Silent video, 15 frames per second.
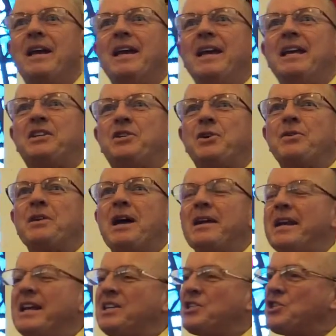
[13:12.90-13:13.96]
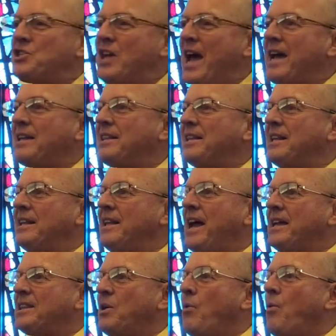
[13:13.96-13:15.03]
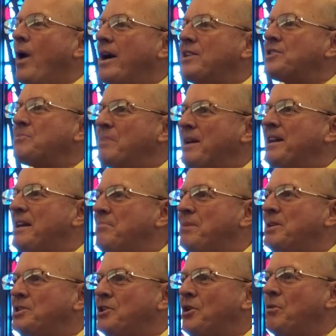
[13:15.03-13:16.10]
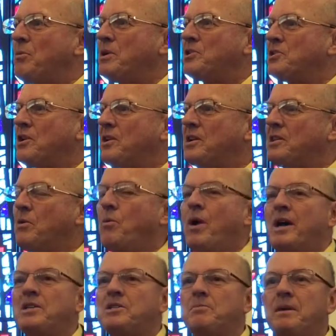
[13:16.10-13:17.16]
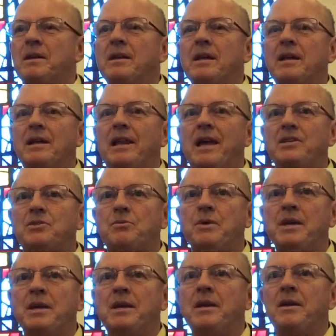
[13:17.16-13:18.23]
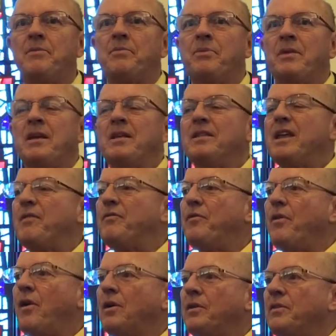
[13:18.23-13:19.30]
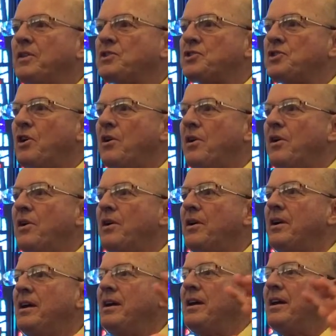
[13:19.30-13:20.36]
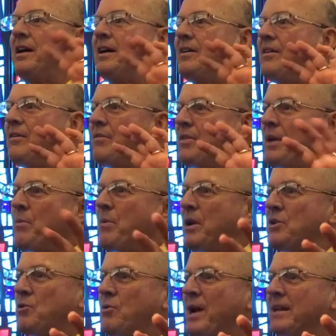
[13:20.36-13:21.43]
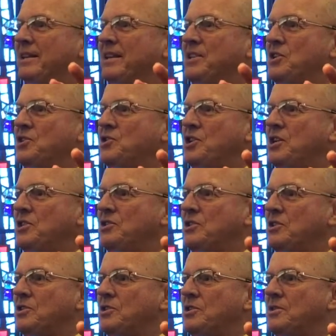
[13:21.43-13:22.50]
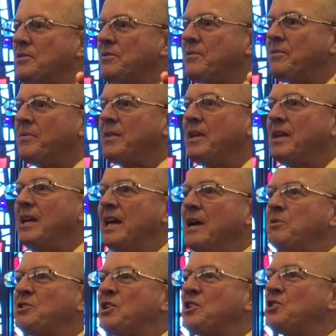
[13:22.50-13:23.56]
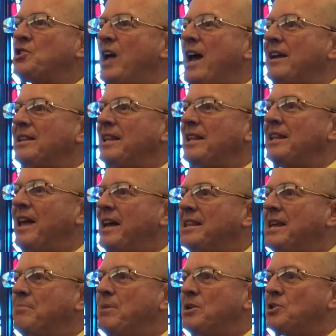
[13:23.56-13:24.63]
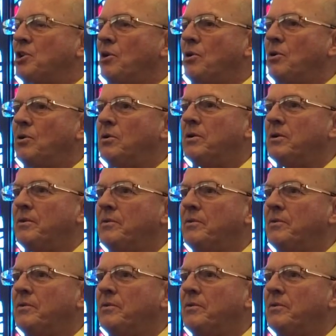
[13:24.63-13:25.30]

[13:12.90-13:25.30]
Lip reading: It turned out exactly like the wise men had been told. We studied the wise men last week. They followed the star. They went directly to Jesus. It was exactly like they'd been told.